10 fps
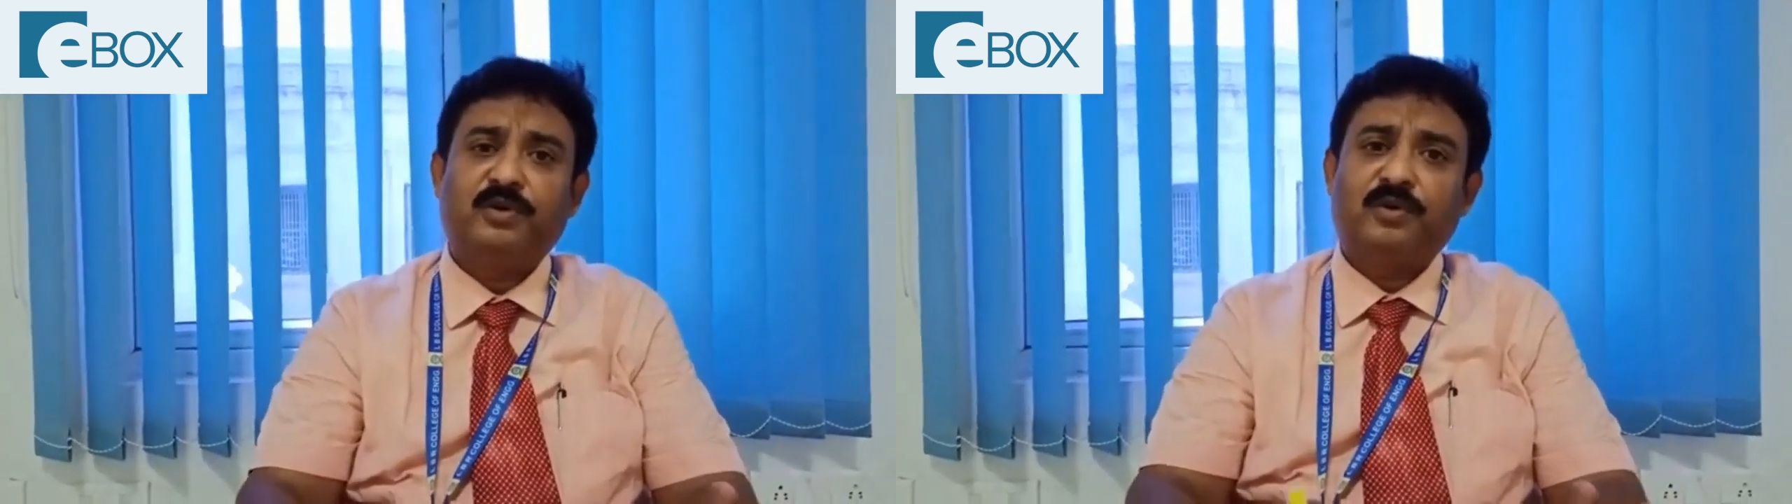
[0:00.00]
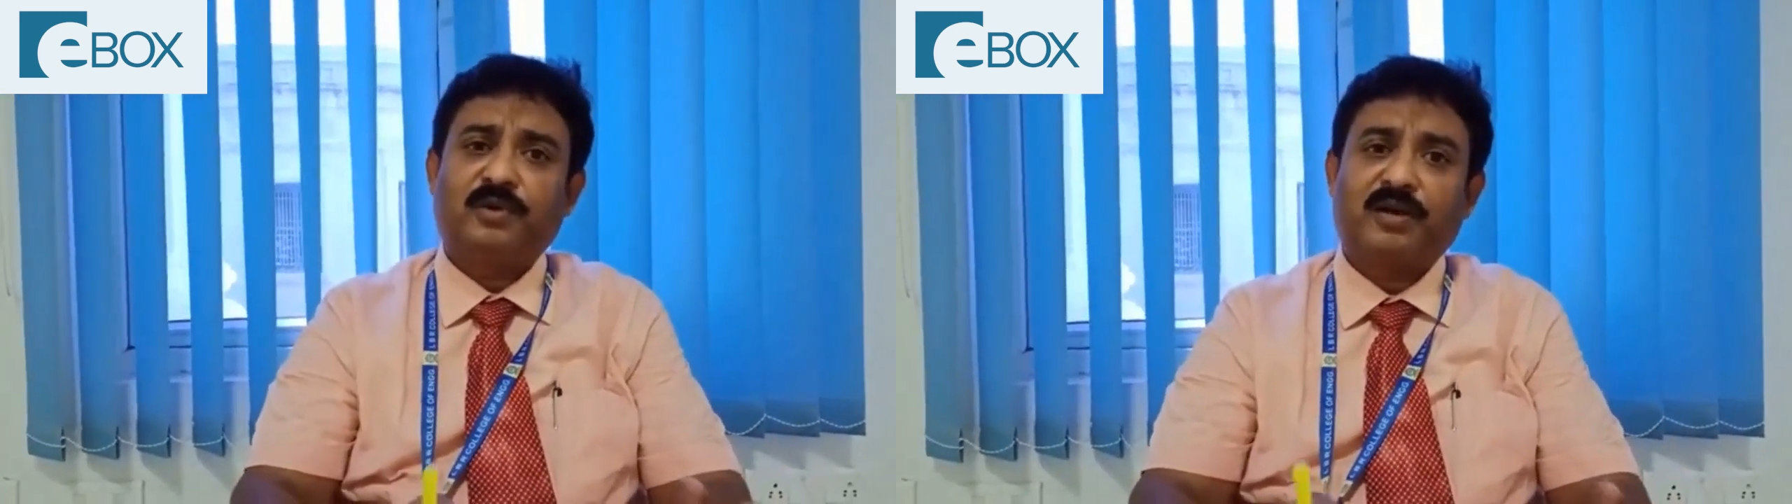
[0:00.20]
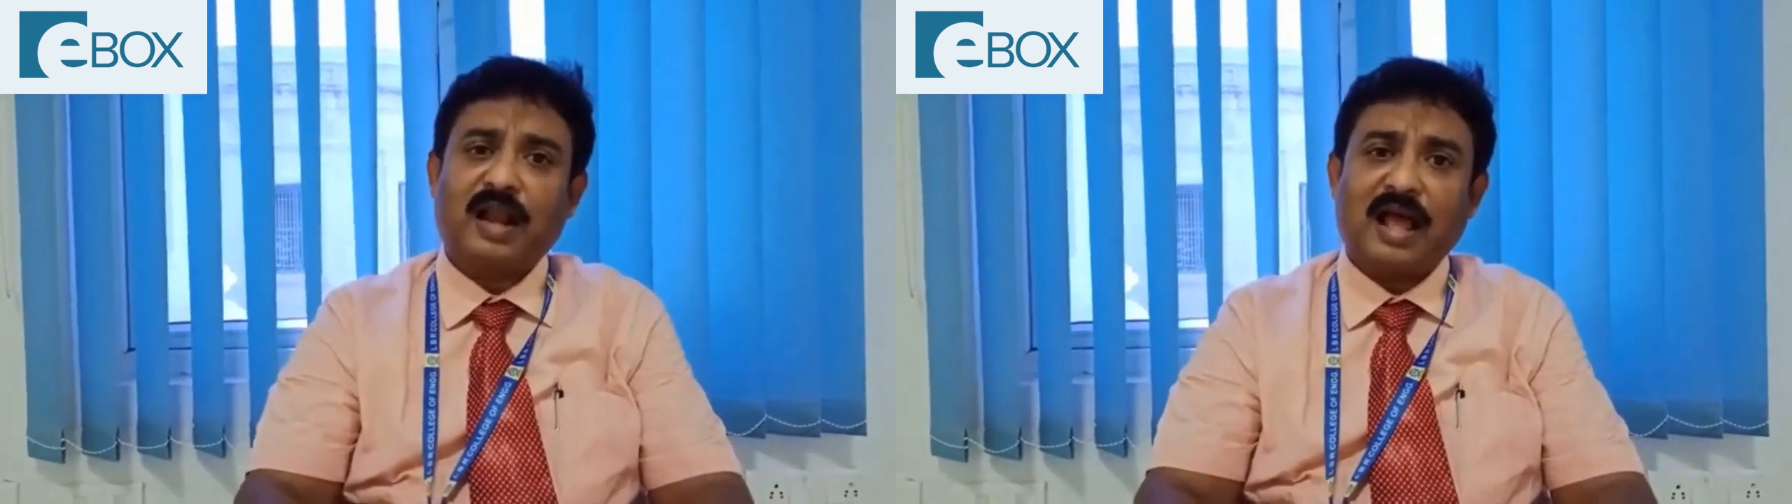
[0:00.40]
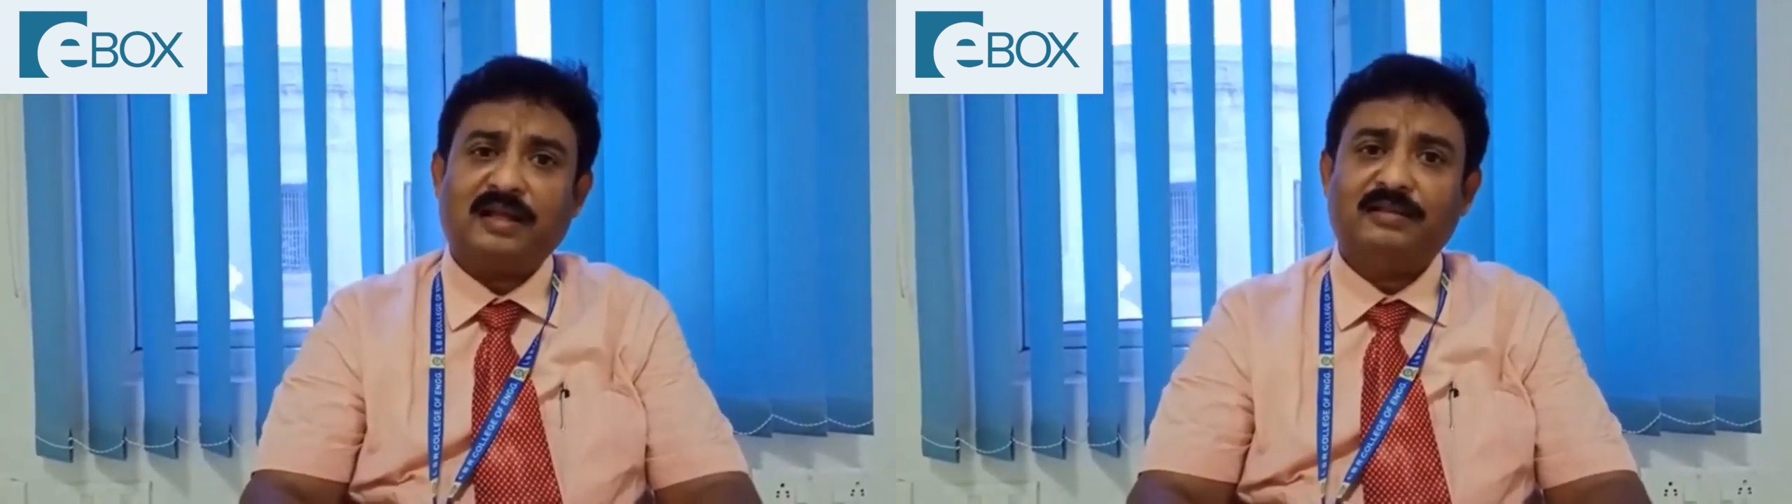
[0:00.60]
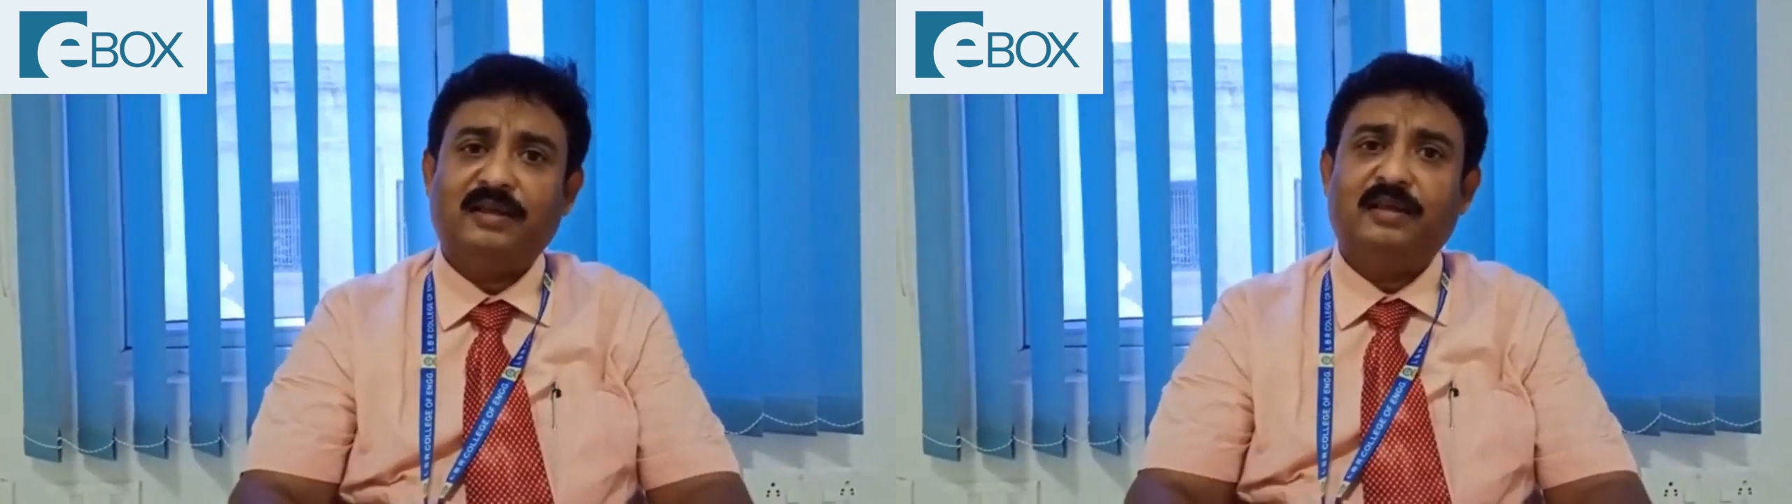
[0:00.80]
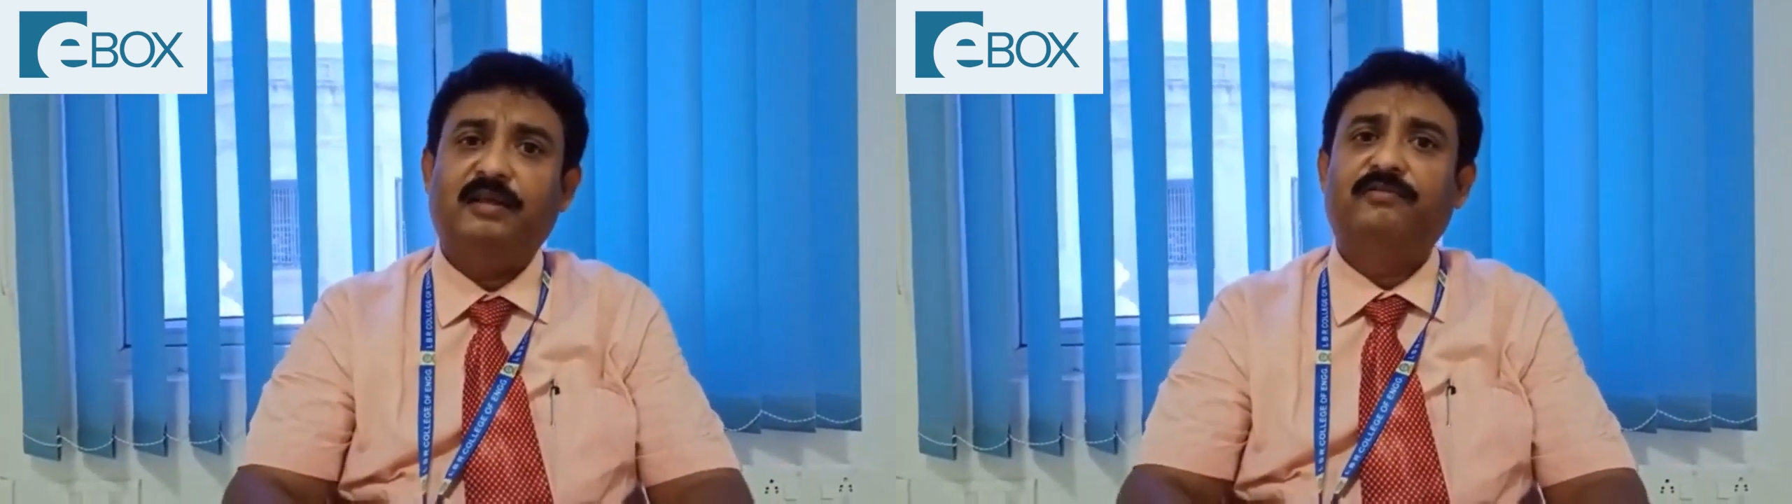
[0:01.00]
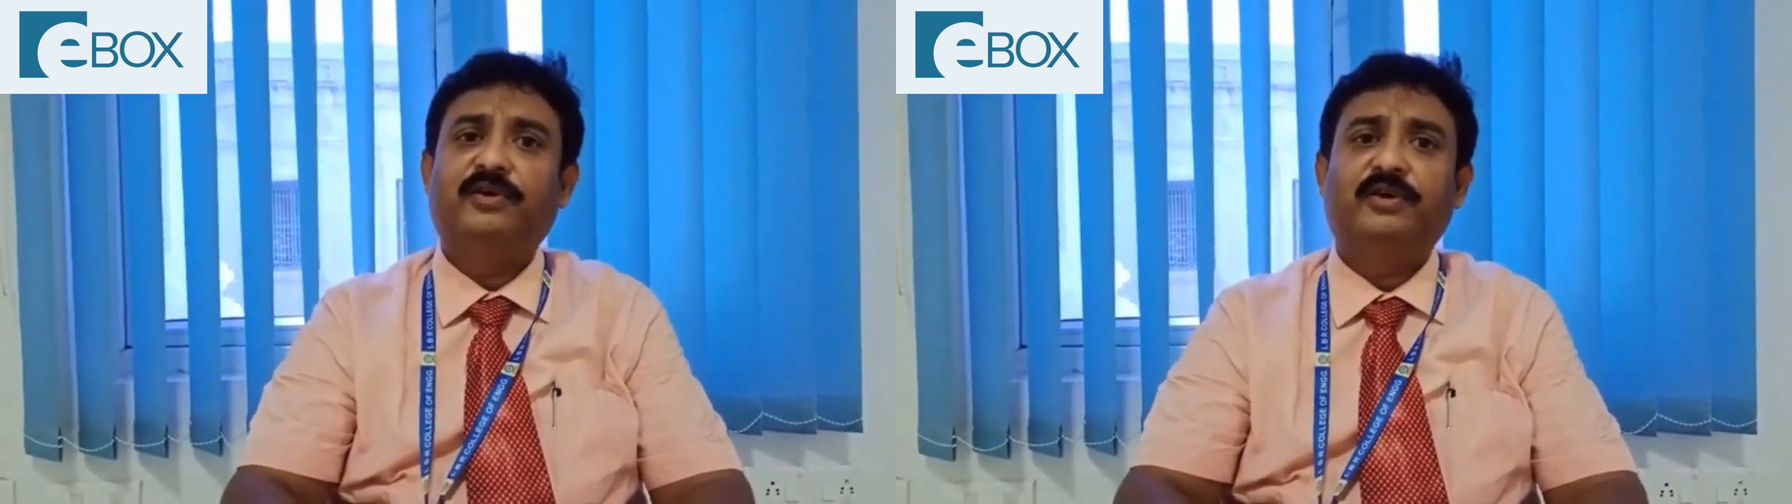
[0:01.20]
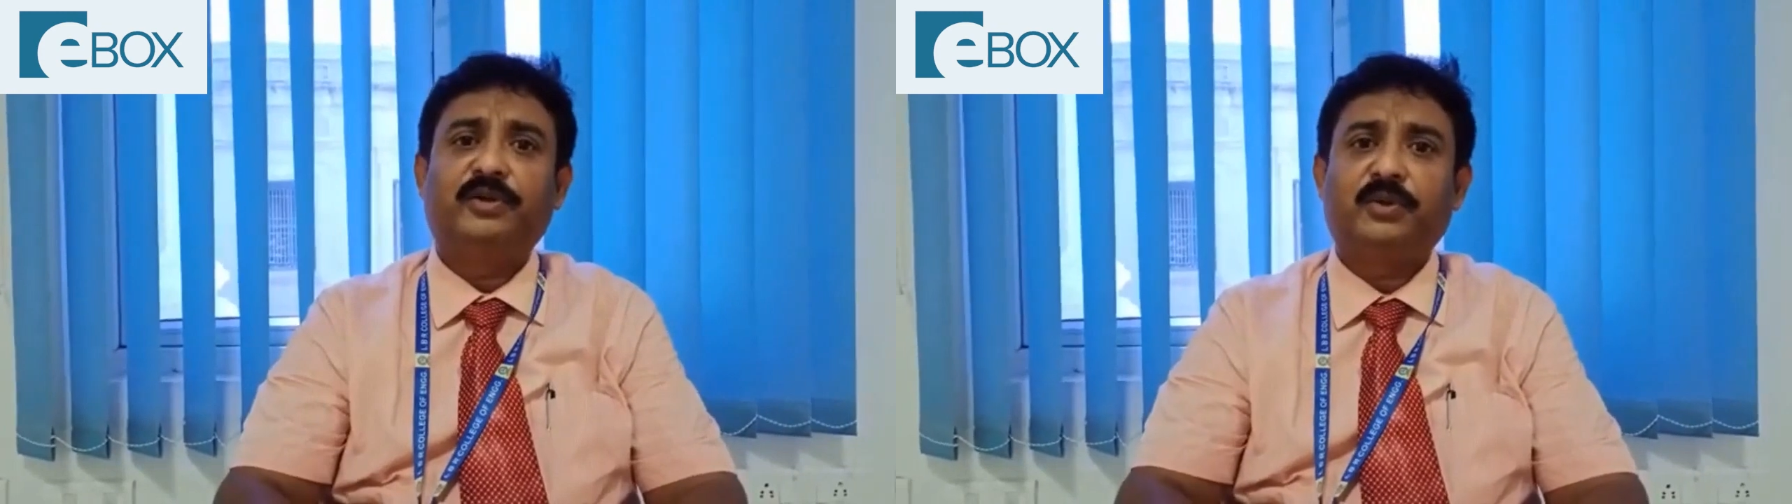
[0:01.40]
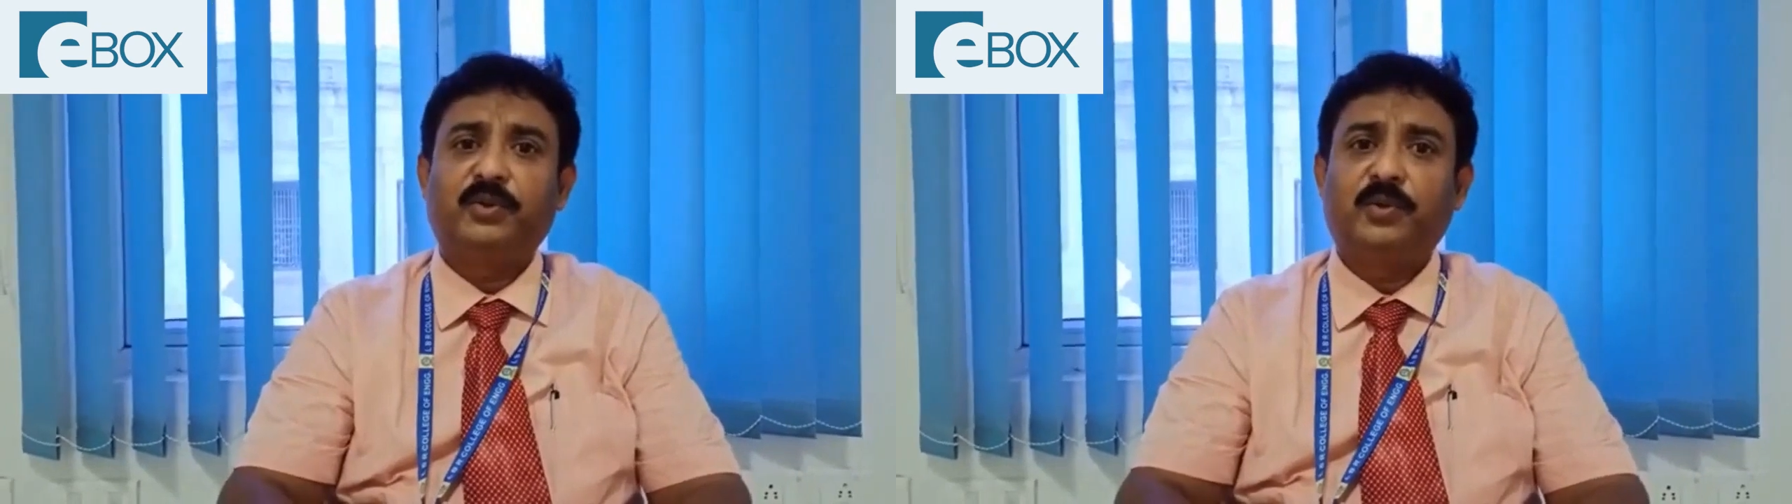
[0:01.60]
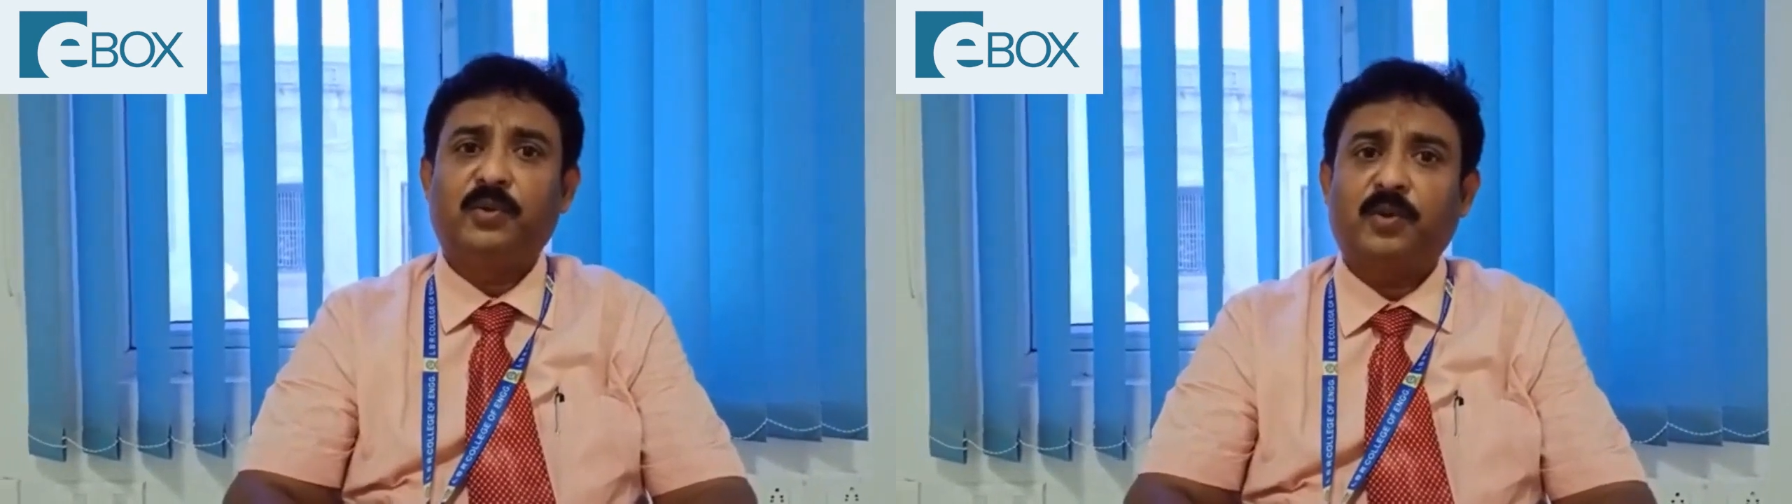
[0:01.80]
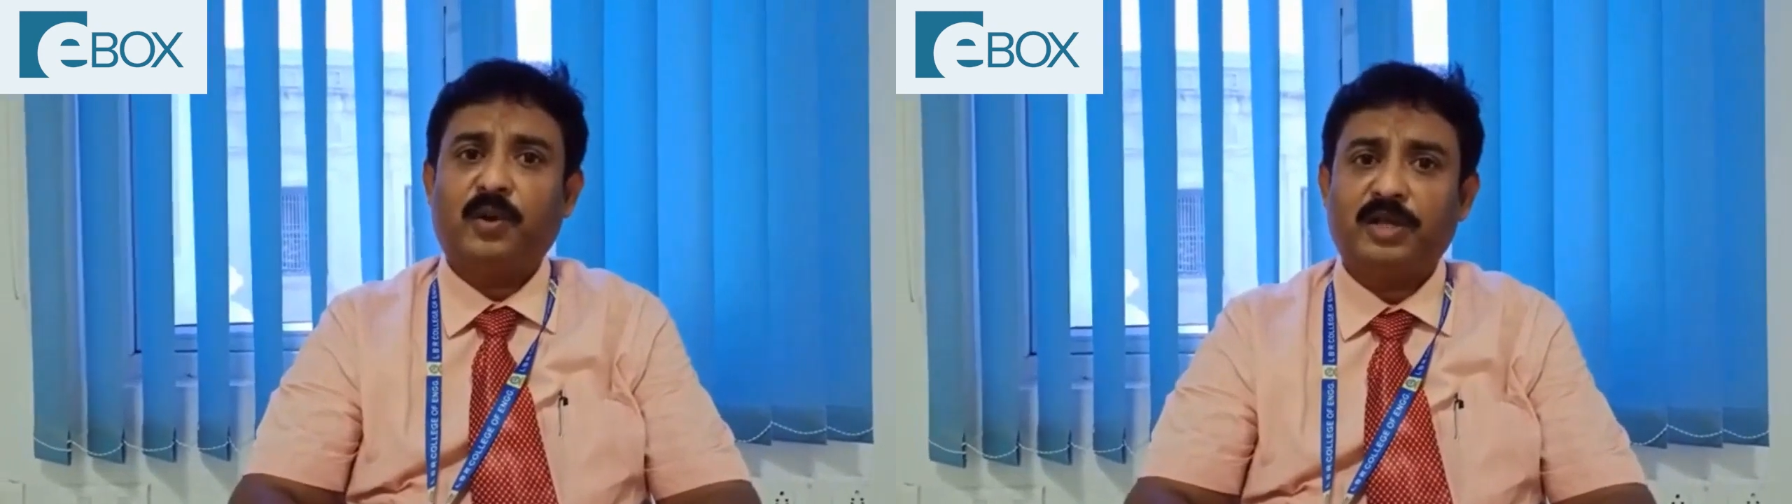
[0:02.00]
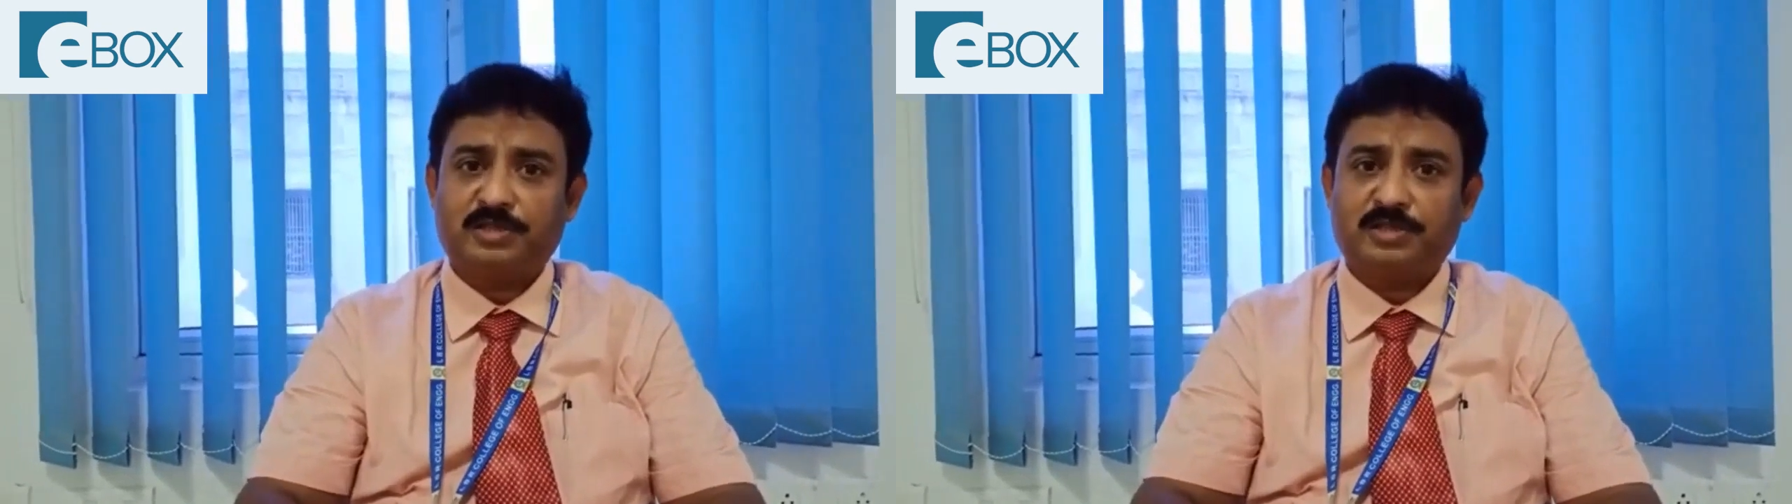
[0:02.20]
to crack the InfyTQ